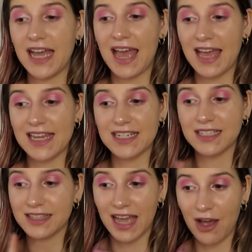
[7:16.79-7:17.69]
and
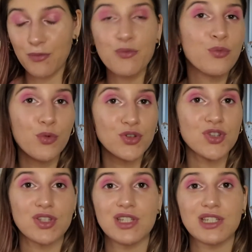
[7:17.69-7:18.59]
that
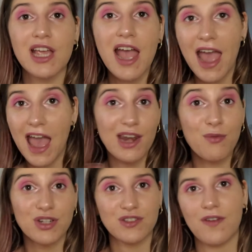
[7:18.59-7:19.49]
wasn't
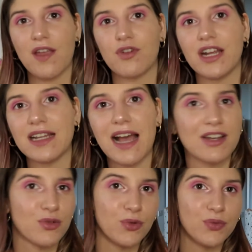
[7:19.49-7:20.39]
anyone's favorite
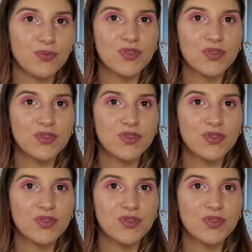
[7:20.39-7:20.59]
at all.